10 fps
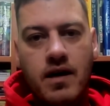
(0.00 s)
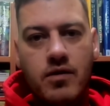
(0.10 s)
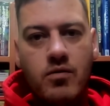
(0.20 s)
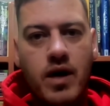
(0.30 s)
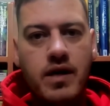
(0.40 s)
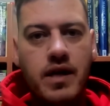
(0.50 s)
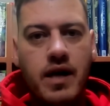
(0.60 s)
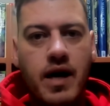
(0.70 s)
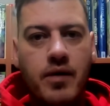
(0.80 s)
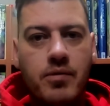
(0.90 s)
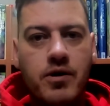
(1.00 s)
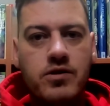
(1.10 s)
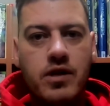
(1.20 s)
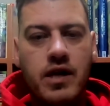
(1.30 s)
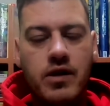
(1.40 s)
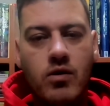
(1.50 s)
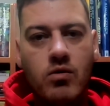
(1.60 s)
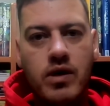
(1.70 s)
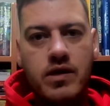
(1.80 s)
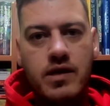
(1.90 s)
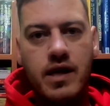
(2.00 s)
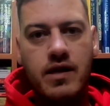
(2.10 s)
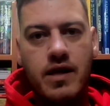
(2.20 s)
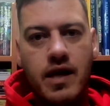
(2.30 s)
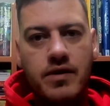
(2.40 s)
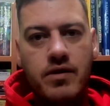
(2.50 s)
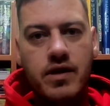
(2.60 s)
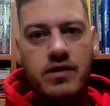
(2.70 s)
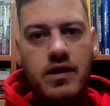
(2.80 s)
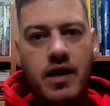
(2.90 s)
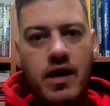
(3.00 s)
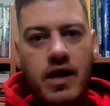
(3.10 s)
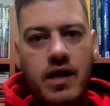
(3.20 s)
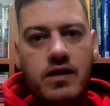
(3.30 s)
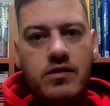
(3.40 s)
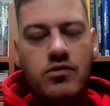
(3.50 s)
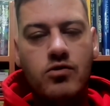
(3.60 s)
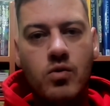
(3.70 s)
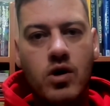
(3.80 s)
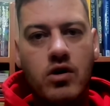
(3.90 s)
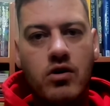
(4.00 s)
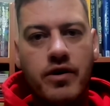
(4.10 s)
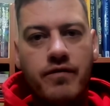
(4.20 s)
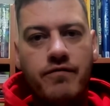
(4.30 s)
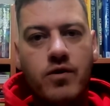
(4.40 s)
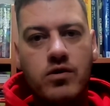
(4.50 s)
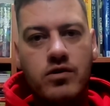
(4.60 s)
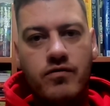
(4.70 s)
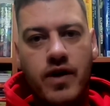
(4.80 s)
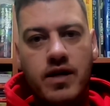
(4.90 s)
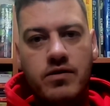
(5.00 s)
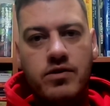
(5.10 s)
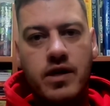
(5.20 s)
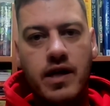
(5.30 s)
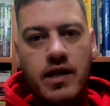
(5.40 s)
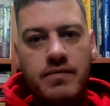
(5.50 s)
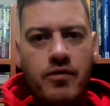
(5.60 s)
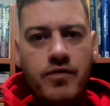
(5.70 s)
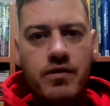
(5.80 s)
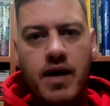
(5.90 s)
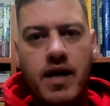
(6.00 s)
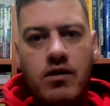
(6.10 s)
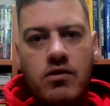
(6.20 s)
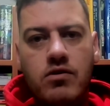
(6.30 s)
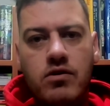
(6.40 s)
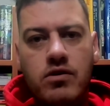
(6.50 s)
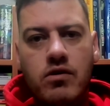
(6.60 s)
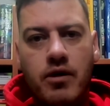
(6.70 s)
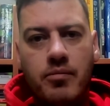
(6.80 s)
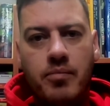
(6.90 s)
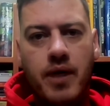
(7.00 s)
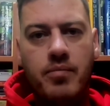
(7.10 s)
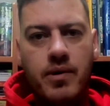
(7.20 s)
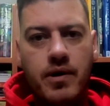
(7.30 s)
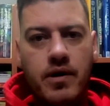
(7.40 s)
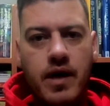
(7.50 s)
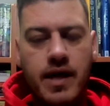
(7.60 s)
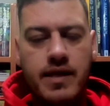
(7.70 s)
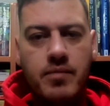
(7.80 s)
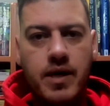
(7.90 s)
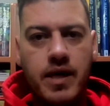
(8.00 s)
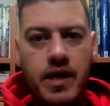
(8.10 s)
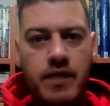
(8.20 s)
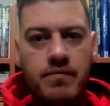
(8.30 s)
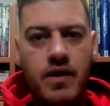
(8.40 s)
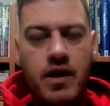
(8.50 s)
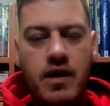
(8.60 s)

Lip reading: The way that I personally always calculate risk is to work on a forced value scale. Profit may look good on paper at the beginning.